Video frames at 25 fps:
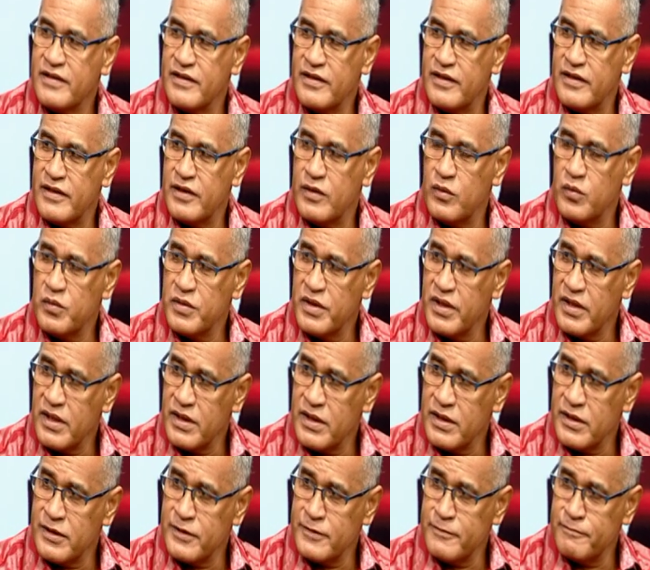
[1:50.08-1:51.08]
we
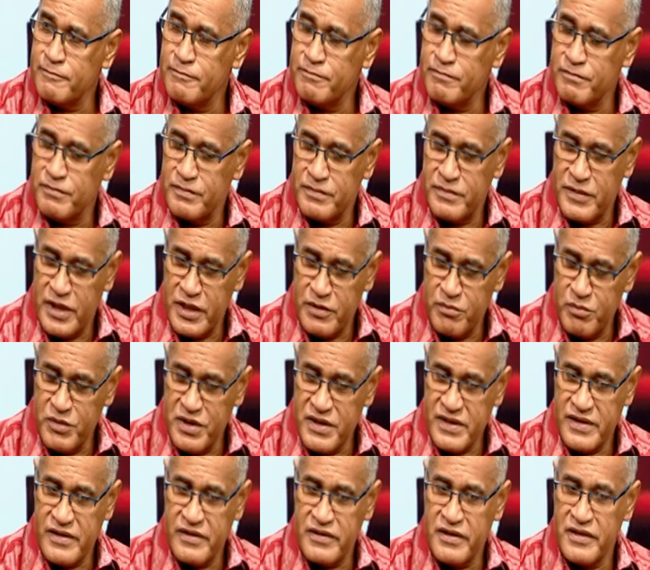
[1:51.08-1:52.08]
are
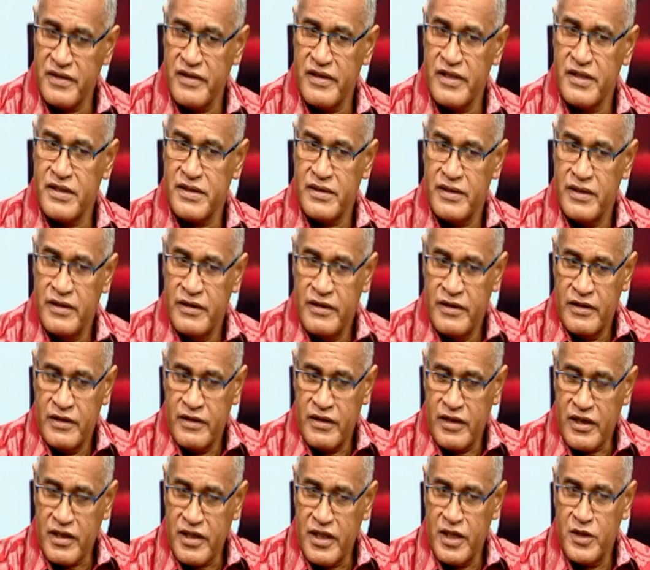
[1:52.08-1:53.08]
administering their
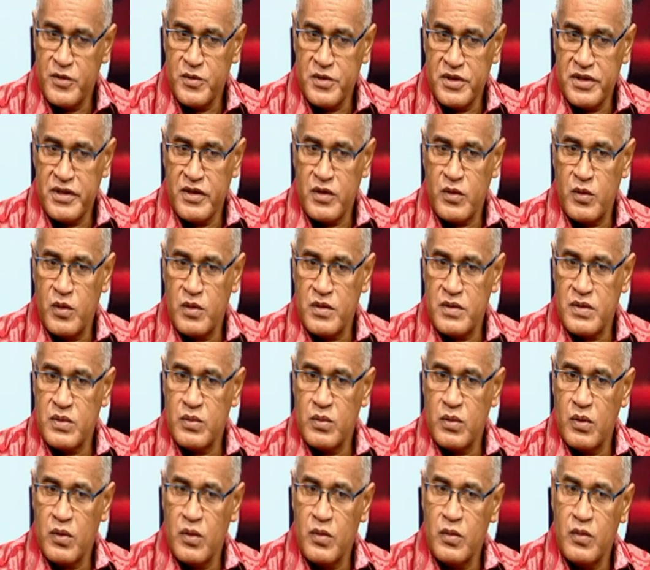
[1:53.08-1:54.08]
account in accordance to
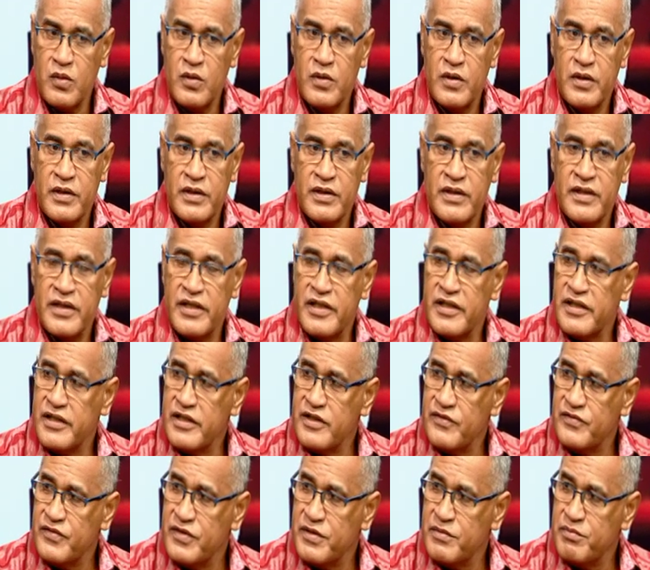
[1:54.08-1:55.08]
law, and
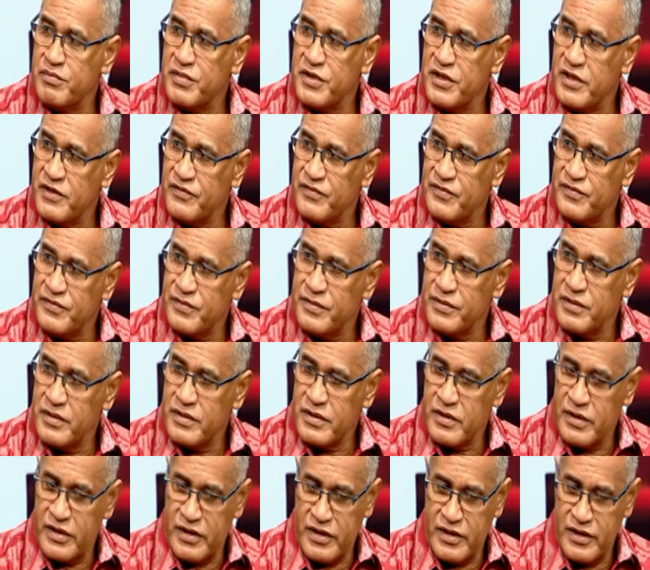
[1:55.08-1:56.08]
FNPF
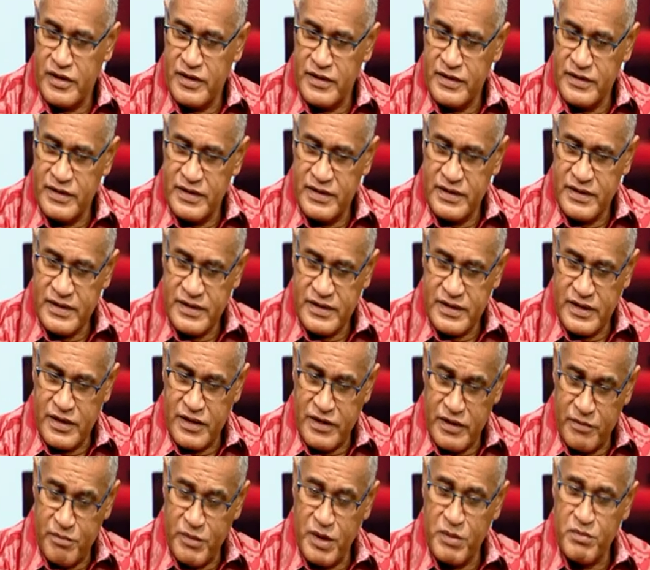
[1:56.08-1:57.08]

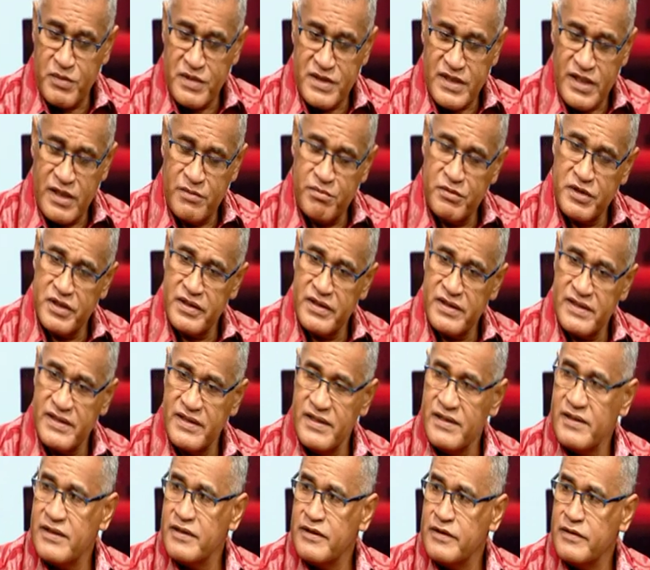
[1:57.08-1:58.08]
the members are being
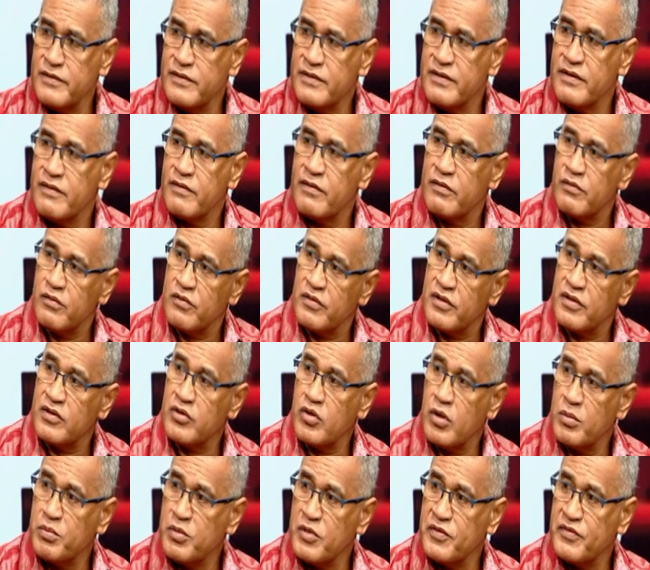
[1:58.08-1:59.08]
assisted through the
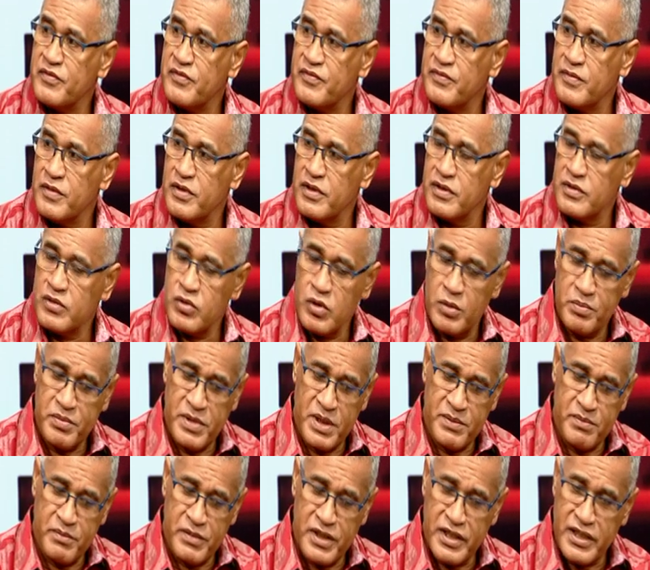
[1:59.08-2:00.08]
top
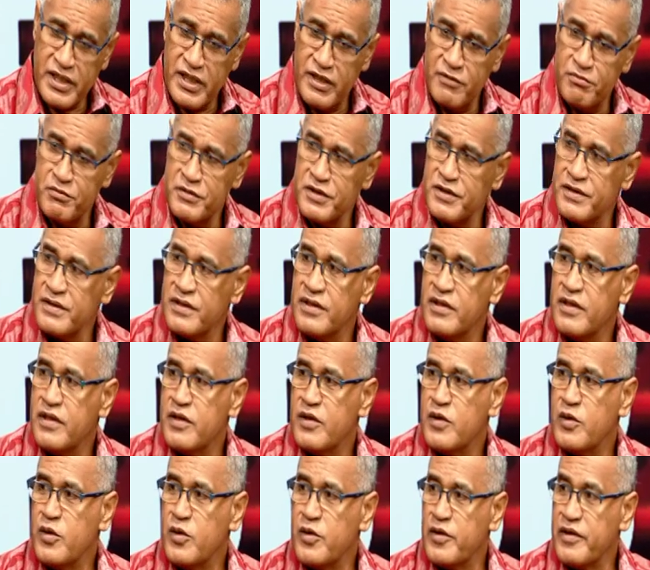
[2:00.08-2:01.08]
up by government
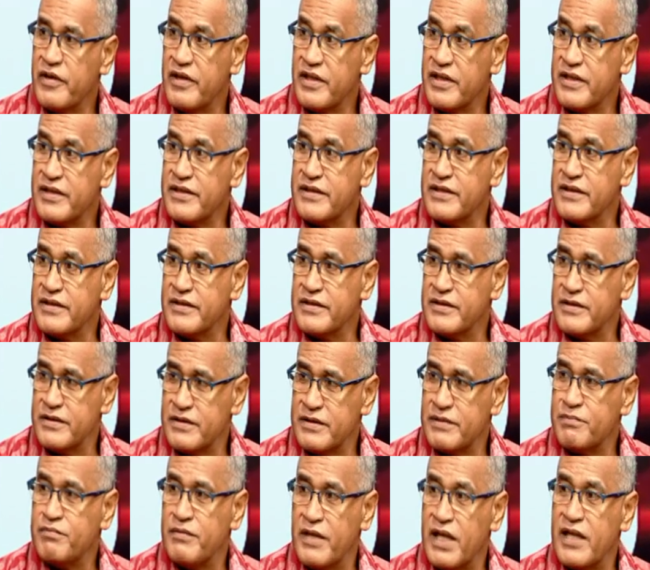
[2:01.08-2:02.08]
on that
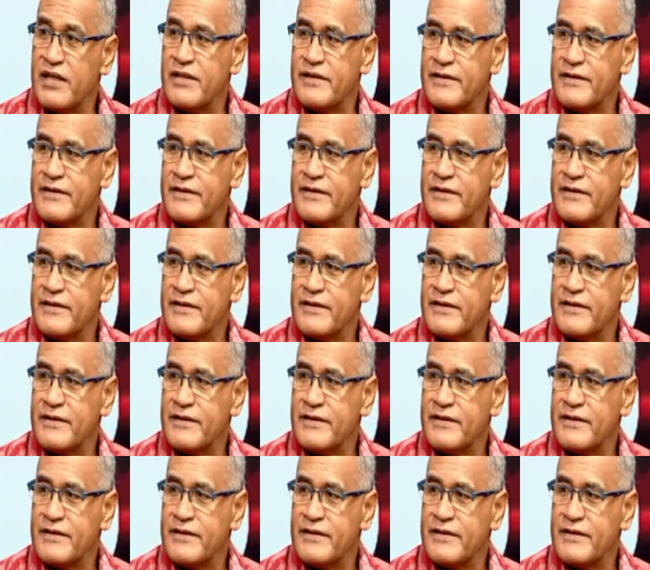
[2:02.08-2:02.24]
balance.